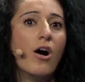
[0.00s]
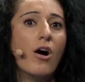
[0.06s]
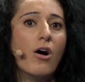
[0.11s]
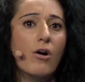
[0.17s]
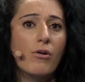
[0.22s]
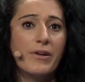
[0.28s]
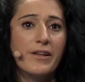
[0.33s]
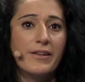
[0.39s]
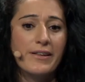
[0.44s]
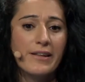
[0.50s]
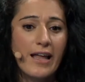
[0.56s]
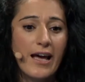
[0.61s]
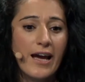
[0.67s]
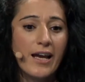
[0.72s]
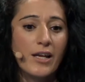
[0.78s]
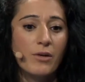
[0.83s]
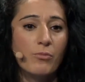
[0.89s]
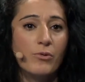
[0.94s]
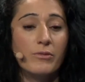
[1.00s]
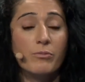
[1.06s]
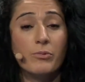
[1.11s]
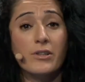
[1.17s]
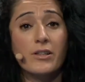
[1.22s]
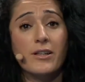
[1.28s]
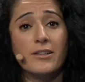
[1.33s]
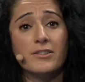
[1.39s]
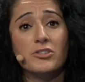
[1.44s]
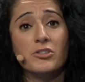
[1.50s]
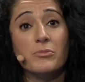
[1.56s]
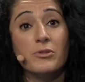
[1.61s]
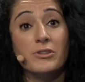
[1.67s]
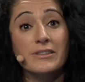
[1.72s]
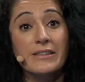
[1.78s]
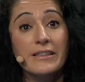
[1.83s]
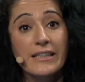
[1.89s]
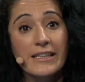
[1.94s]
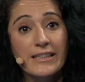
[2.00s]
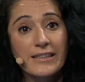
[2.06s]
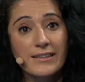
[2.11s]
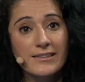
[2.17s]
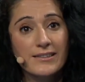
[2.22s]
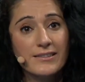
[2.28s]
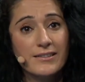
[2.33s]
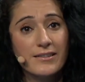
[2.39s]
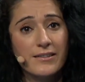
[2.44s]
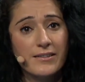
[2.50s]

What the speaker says: are in line with the customer's needs.